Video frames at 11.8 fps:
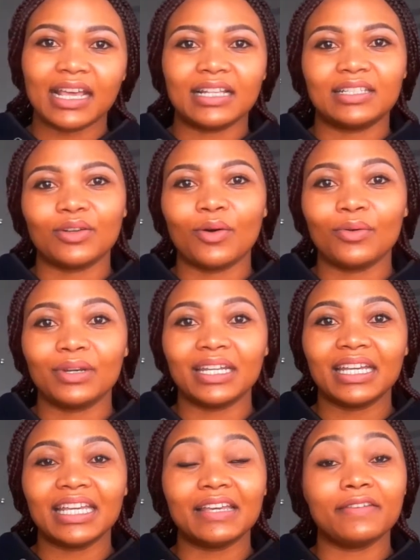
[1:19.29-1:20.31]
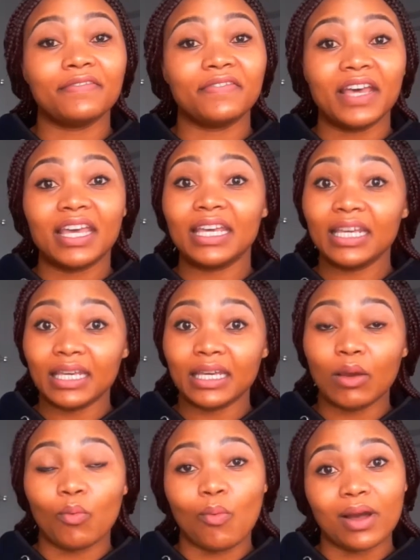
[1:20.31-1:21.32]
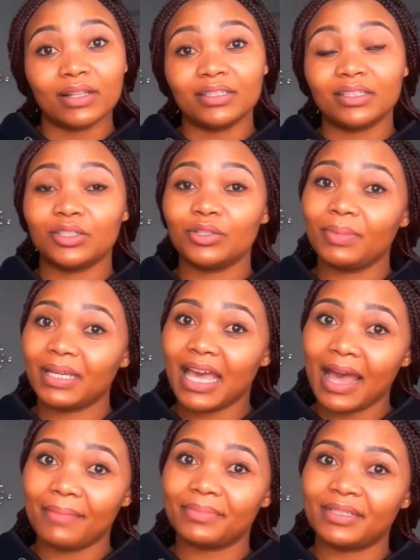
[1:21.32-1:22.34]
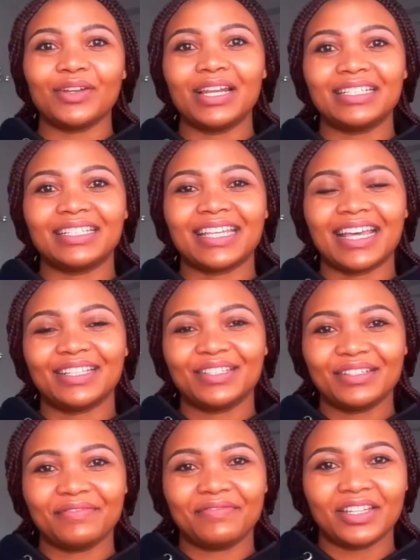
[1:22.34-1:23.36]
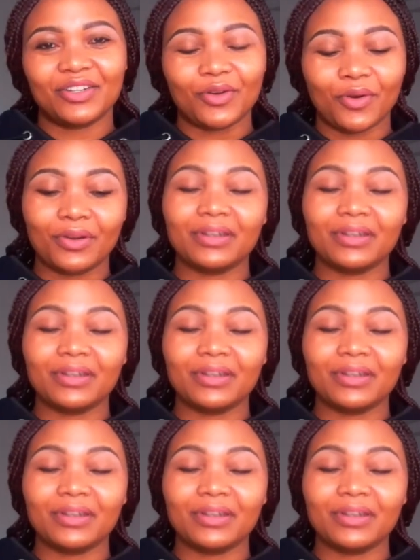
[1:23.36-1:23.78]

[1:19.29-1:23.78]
It's only if he wants to be kept. So let's get to the video.